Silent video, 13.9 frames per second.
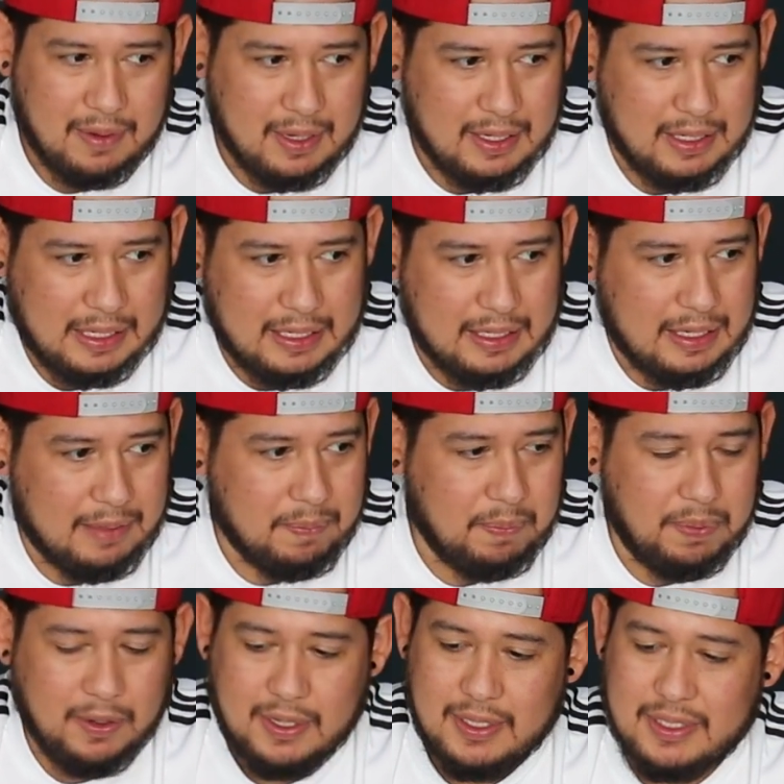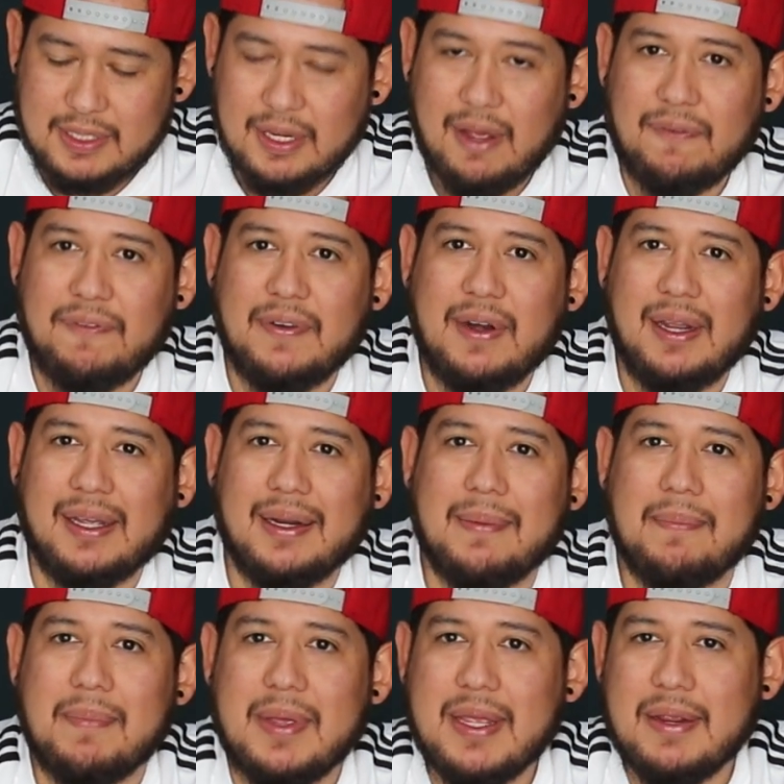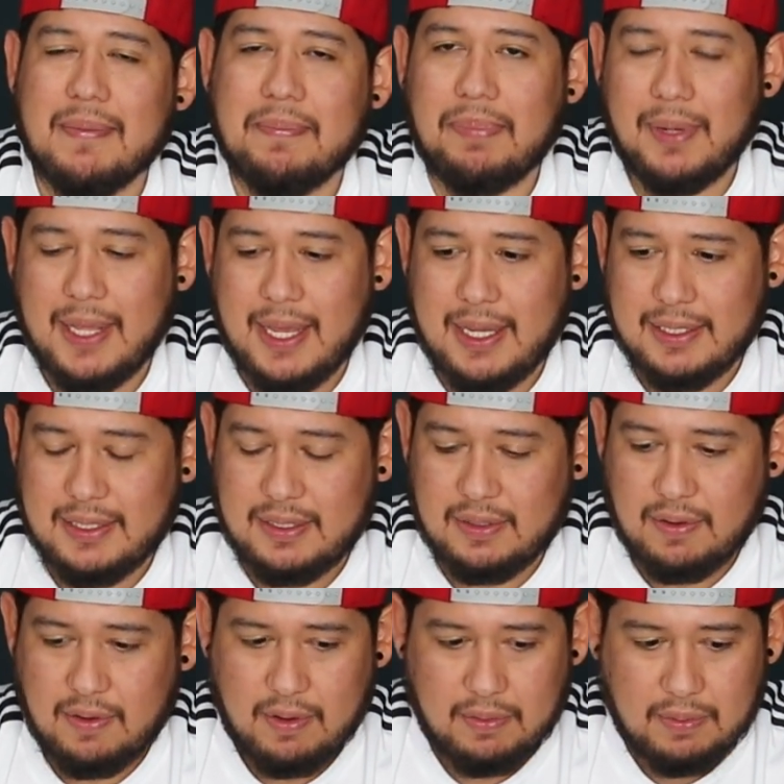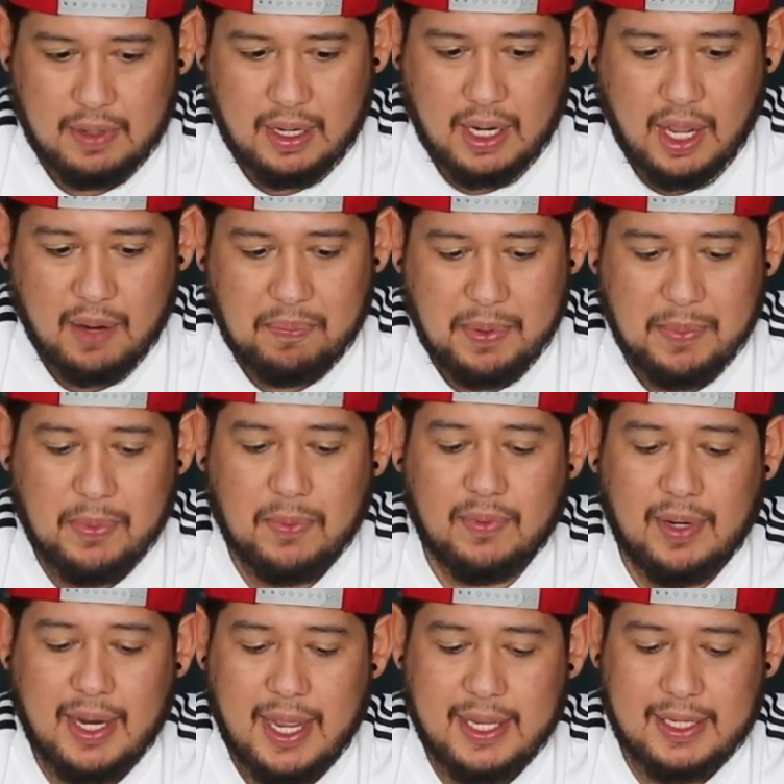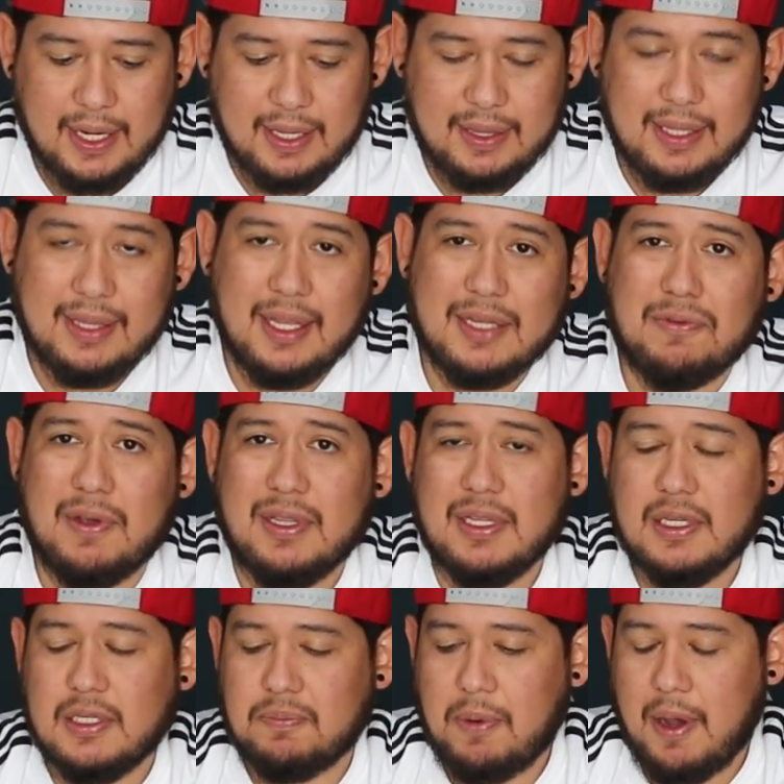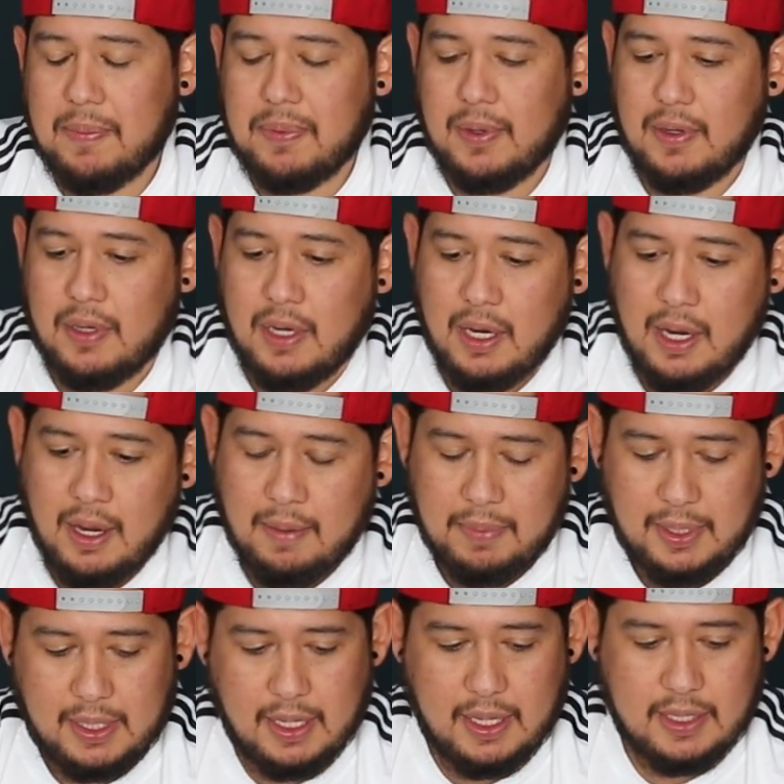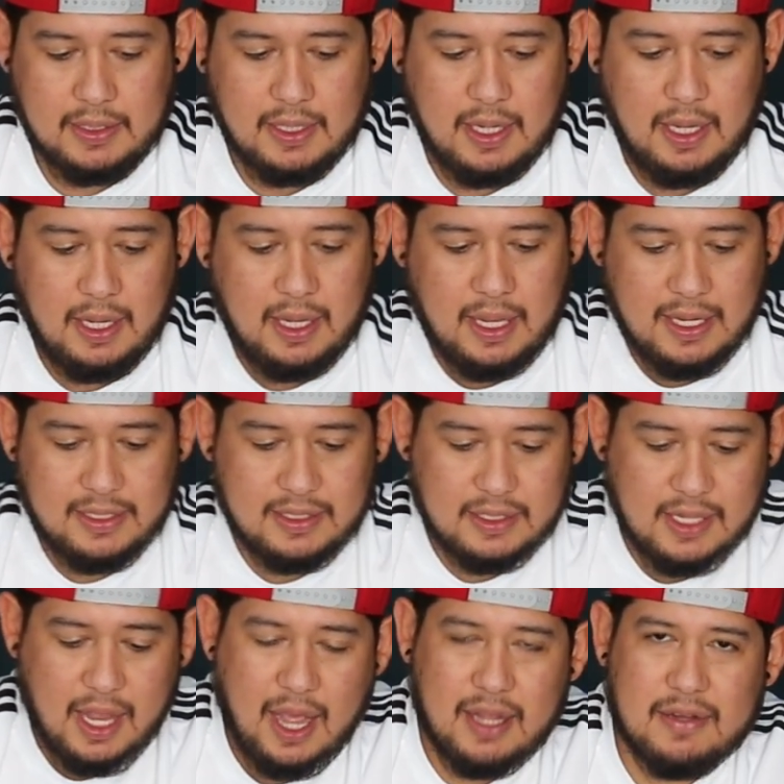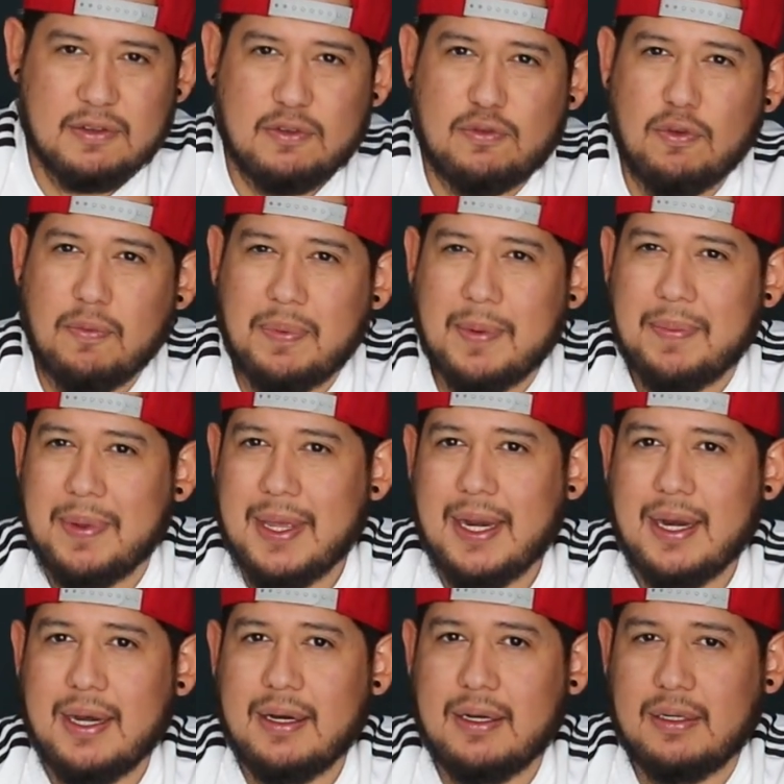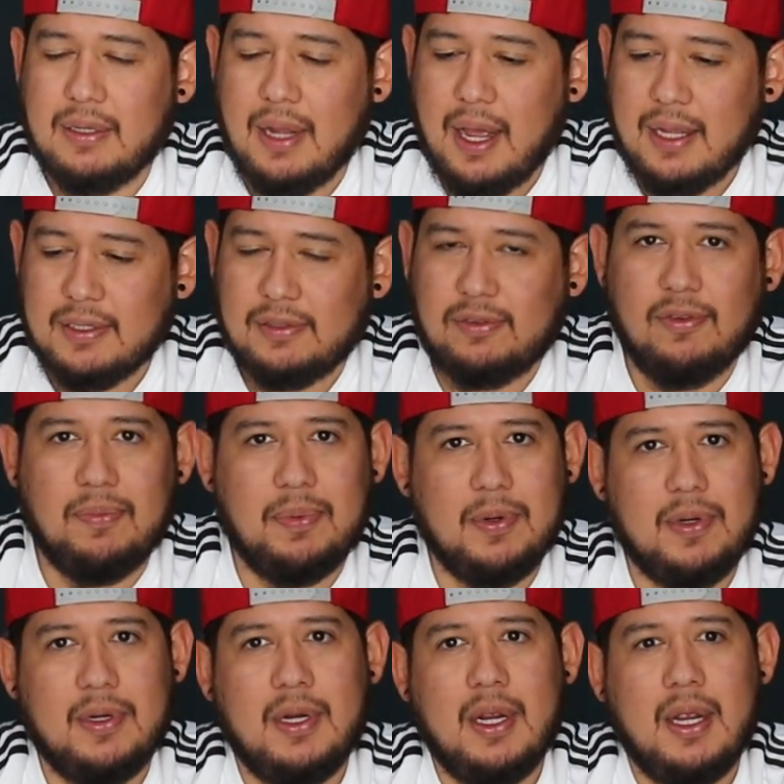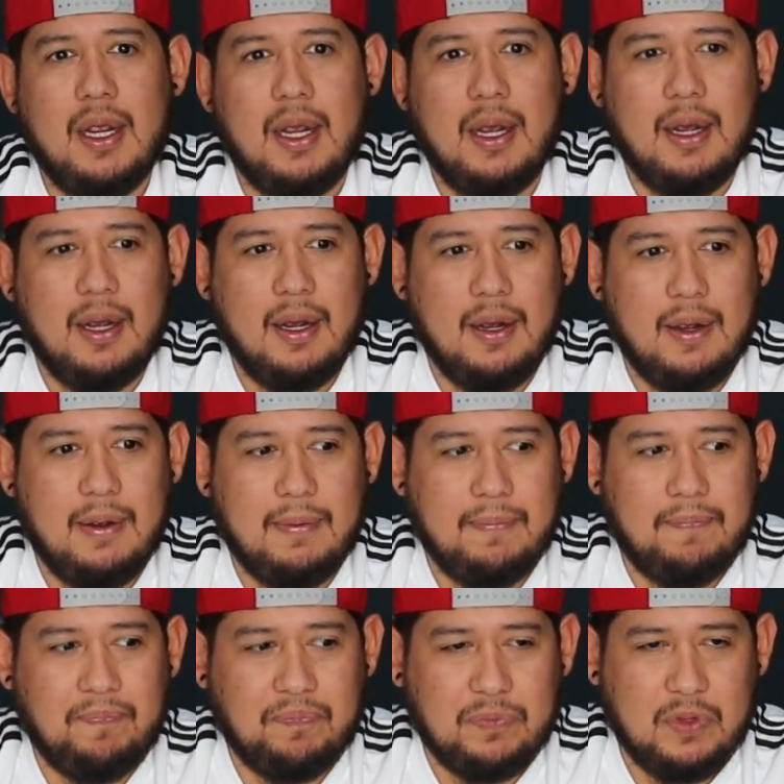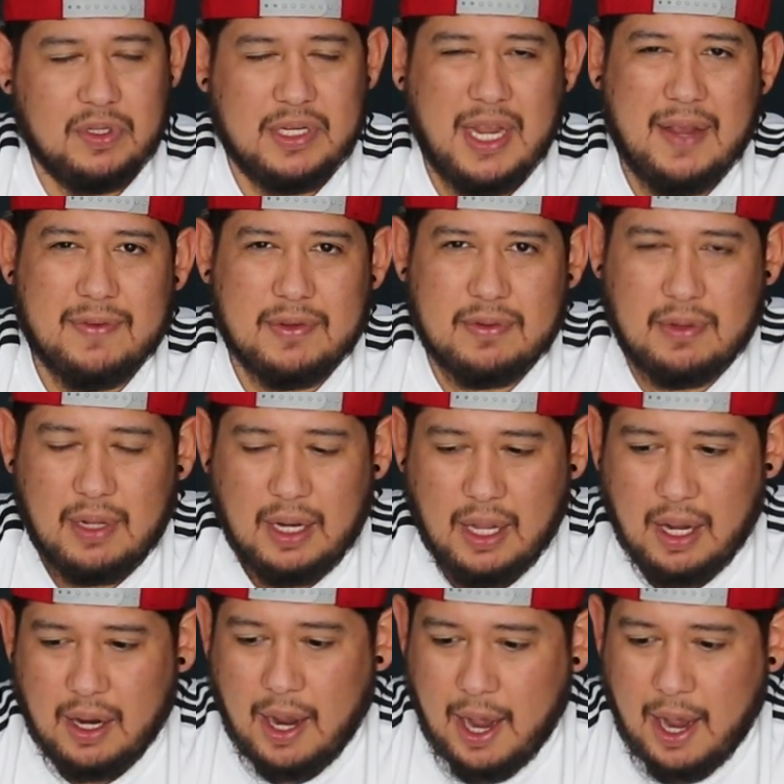It put itself in like in a medium place, so a lot of people will like it. I think that's why this is popular, because it's not super bitter, not super. Doesn't have a lot of